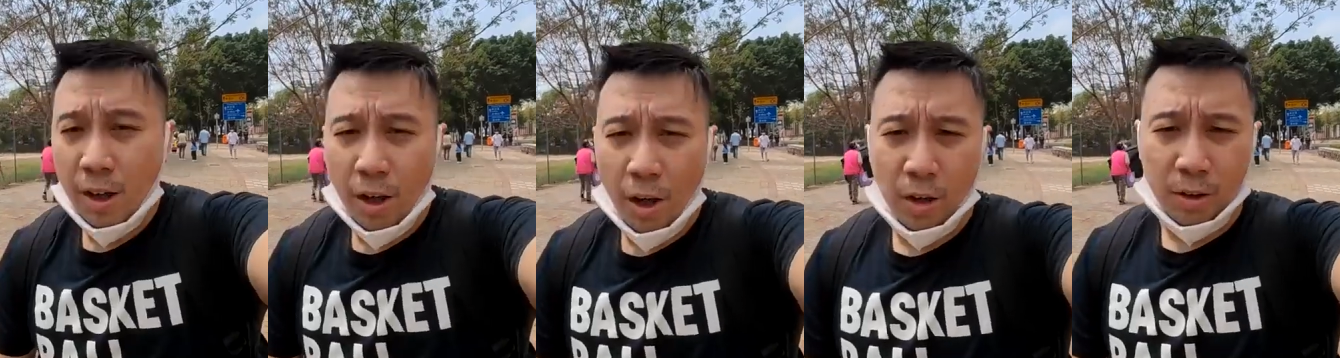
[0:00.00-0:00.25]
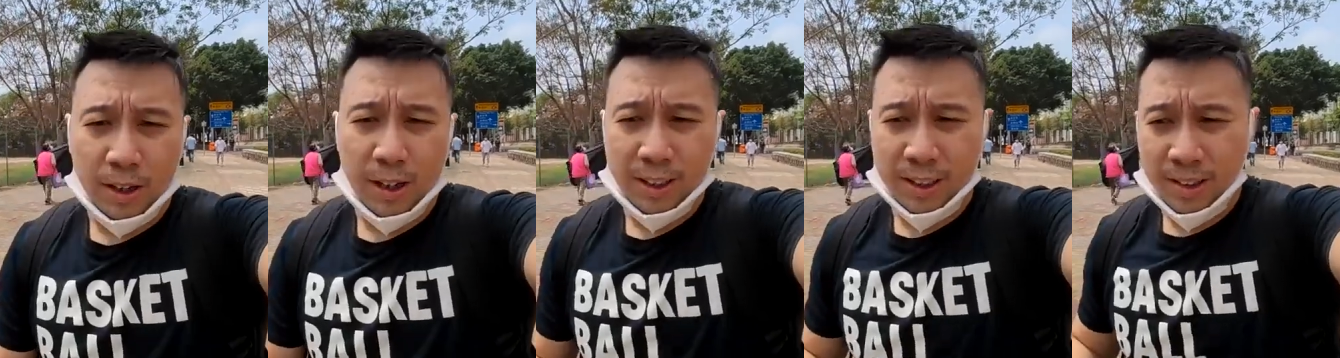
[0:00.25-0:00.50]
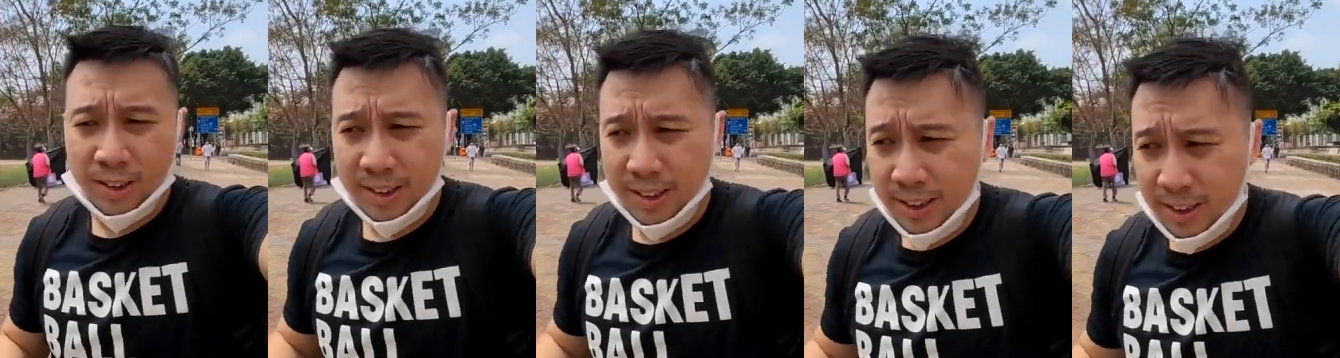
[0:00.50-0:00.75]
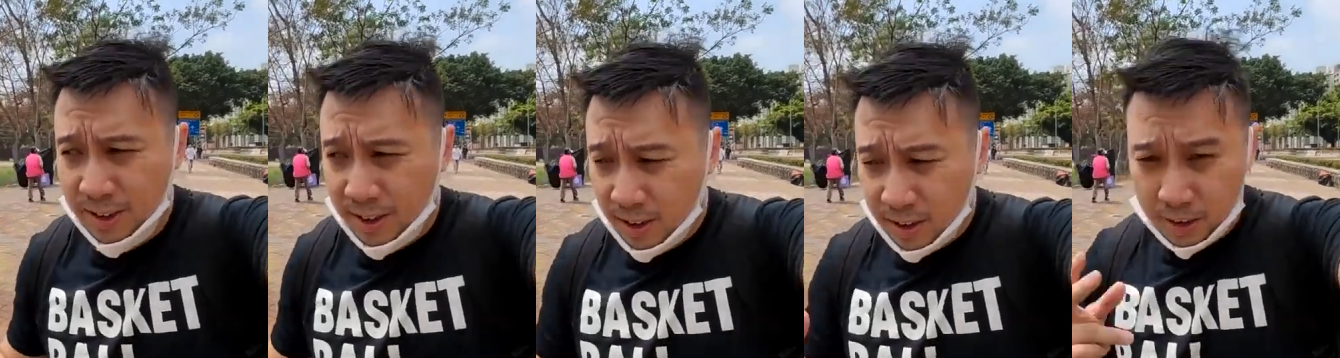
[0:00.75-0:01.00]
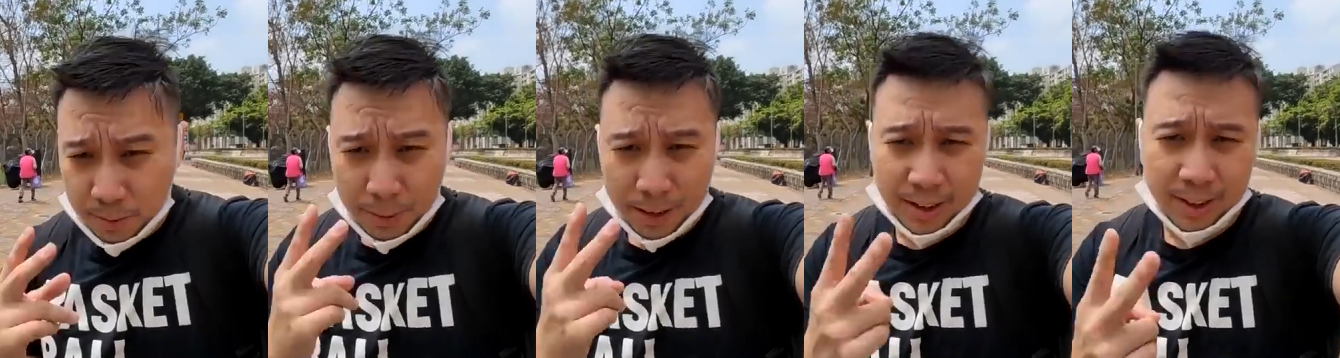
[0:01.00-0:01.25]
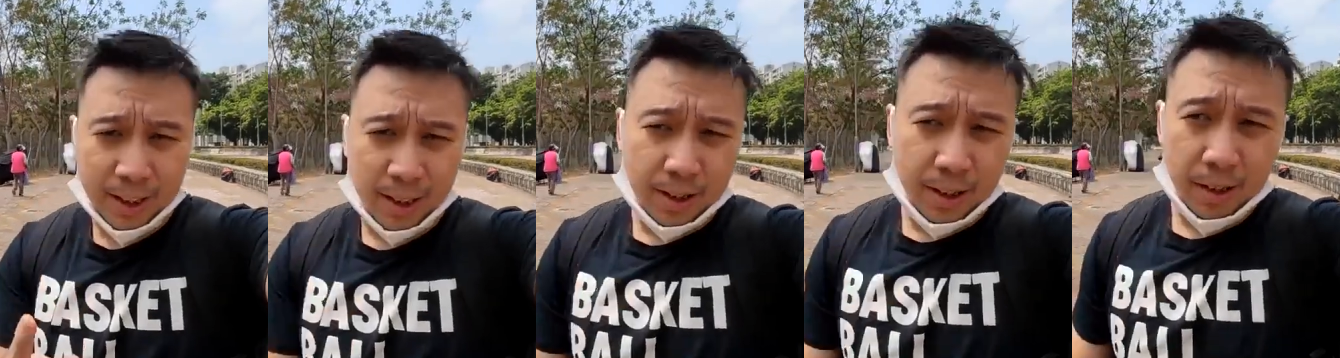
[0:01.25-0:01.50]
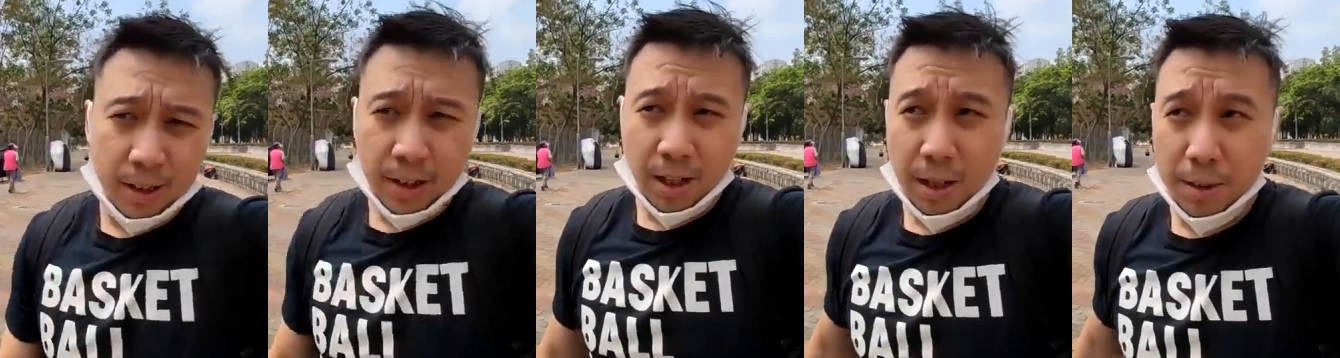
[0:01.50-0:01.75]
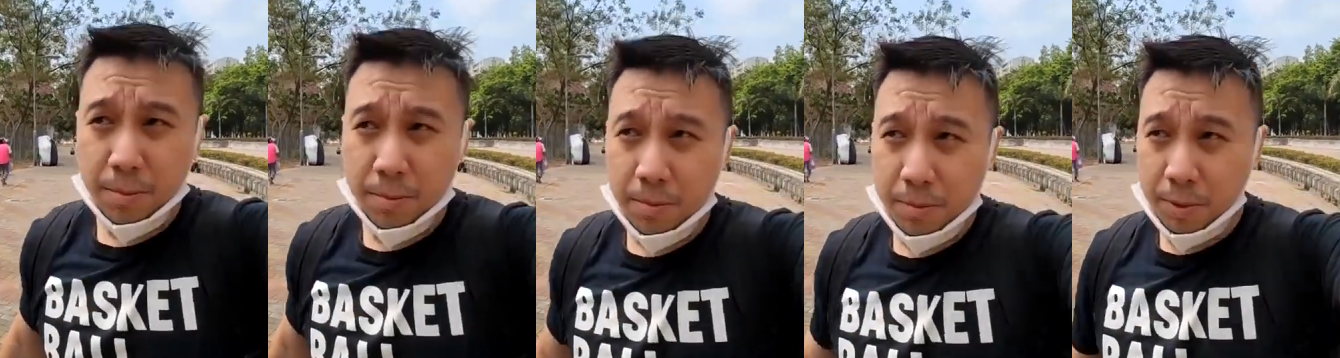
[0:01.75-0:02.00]
Okay, so since this is my second
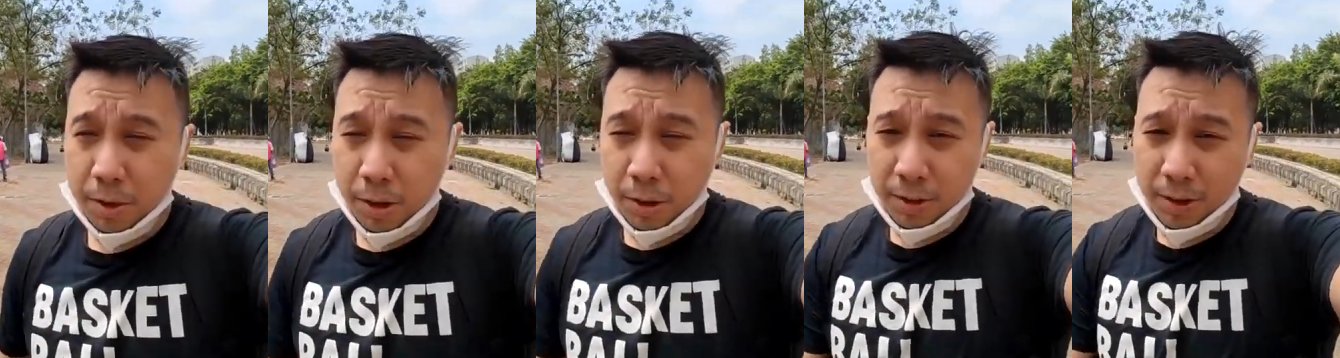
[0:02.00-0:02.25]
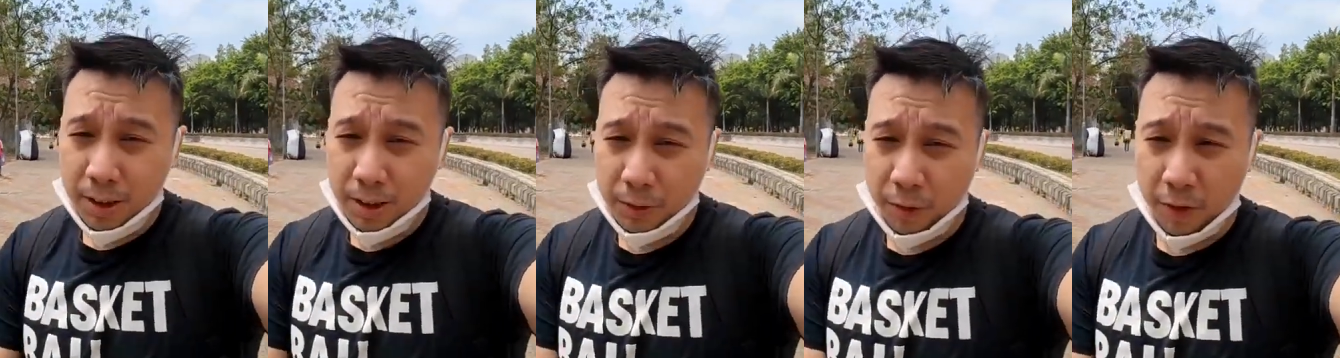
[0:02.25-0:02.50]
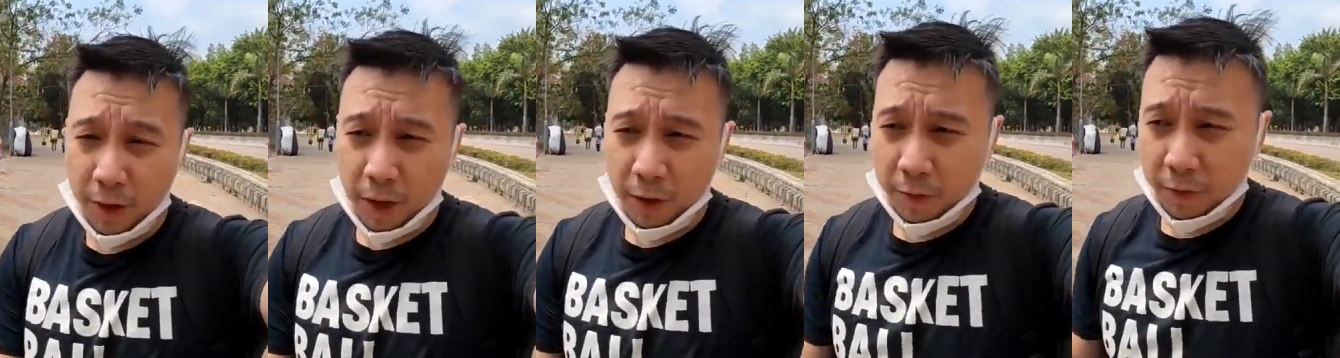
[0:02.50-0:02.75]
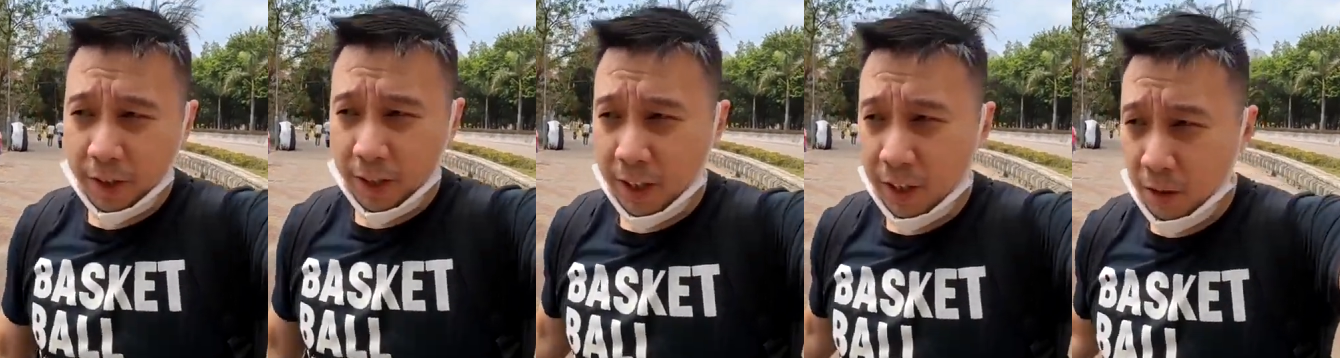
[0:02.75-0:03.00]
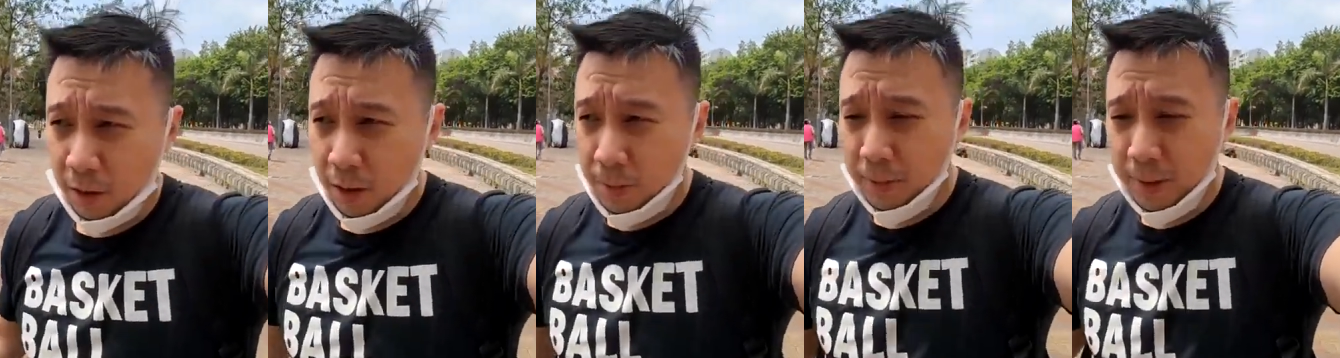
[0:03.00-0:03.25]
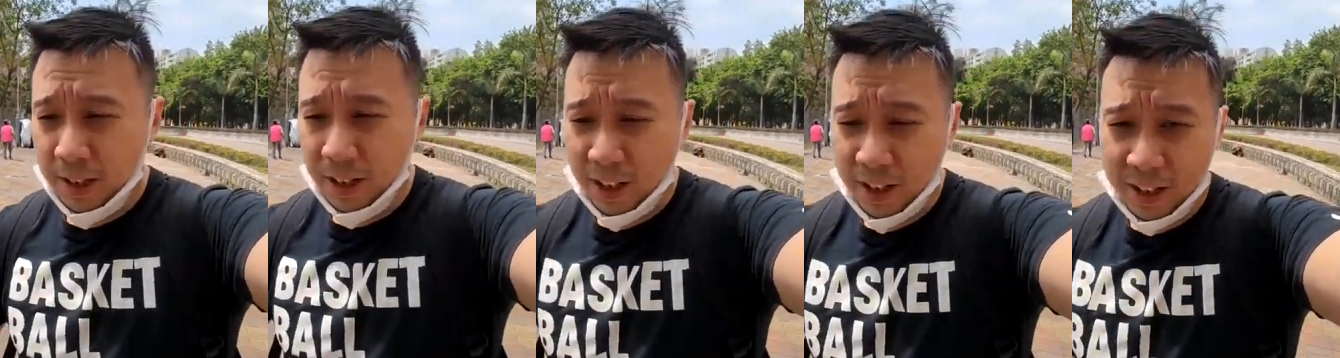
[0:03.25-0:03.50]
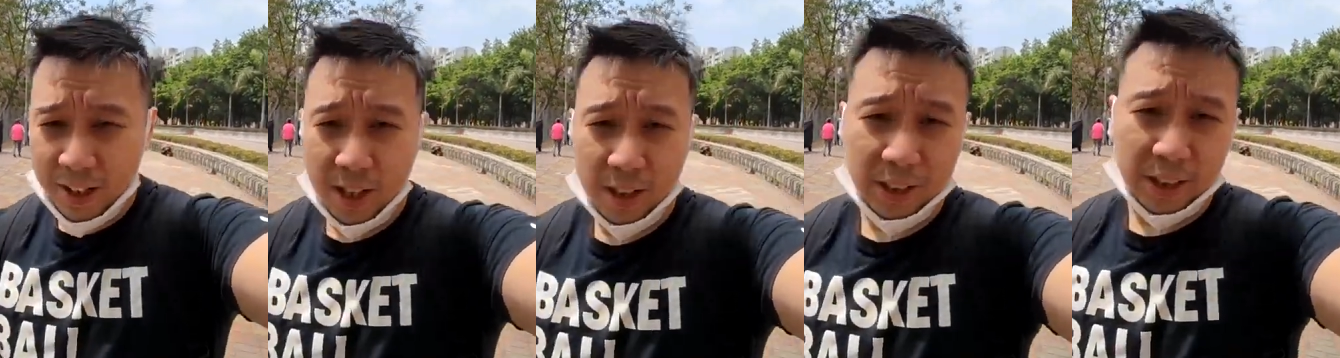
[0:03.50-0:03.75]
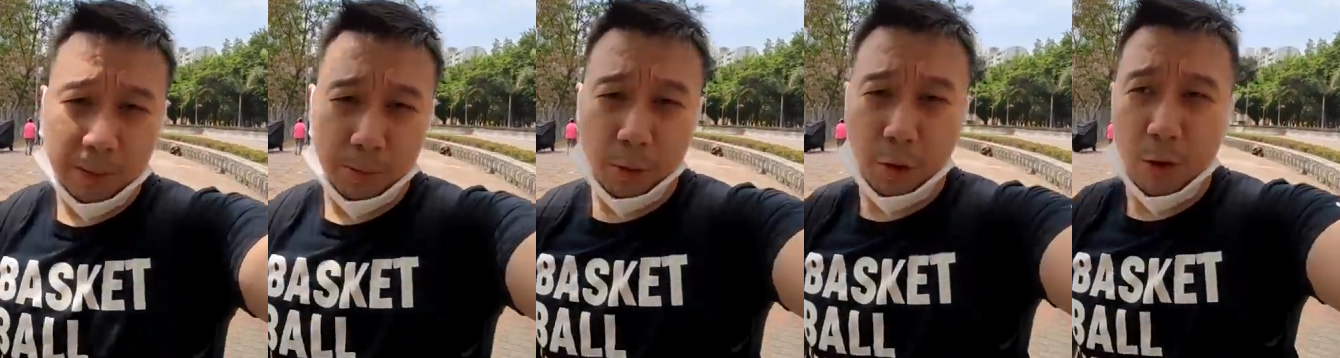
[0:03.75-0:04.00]
time doing this vlog video, let me lay down
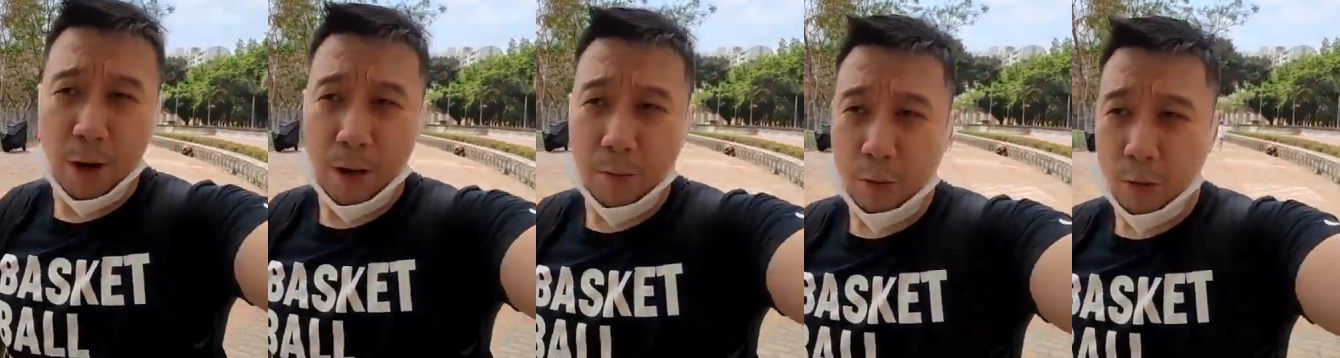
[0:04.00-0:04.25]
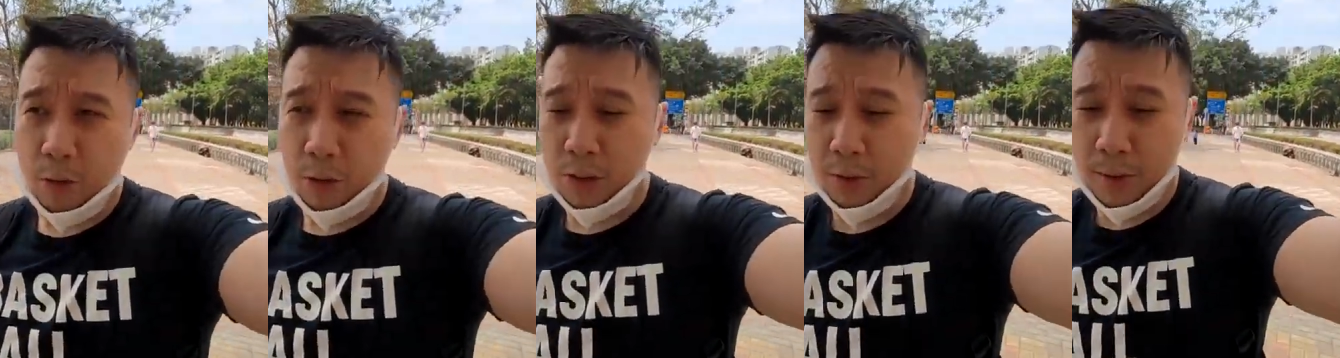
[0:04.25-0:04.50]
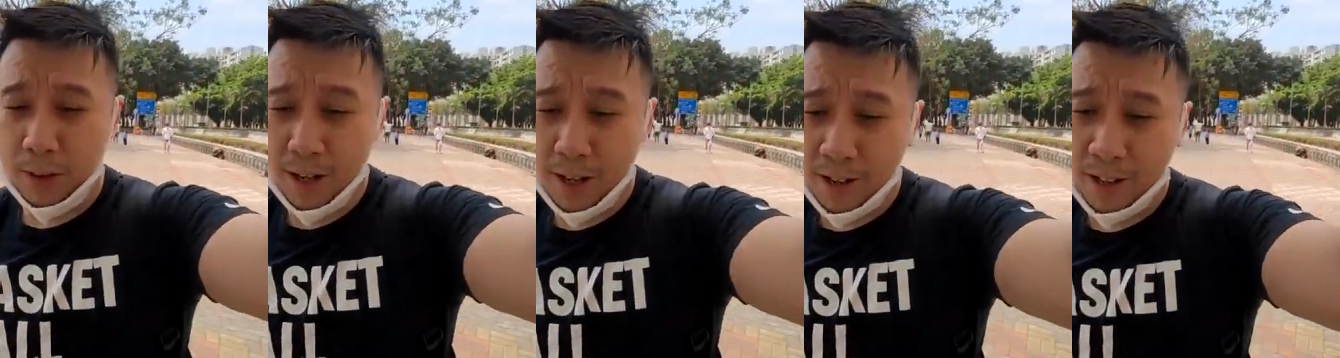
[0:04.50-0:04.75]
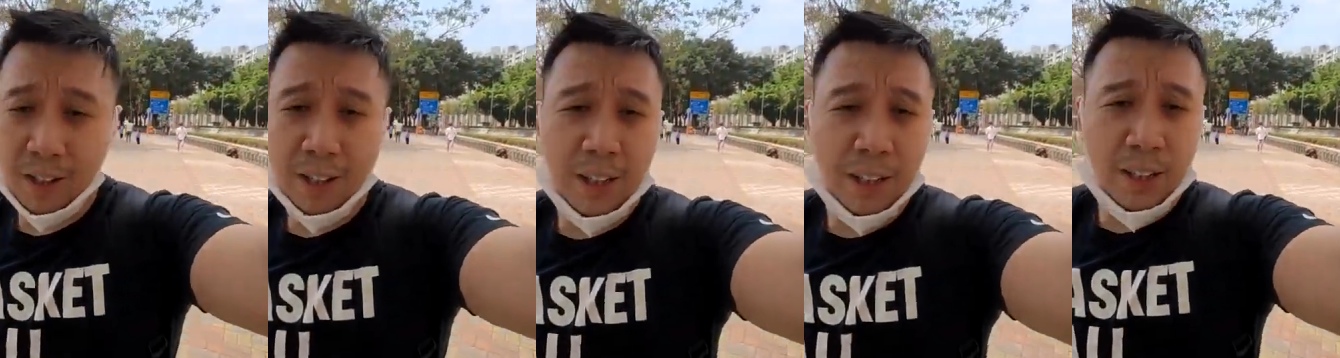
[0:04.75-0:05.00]
some ground rules right now.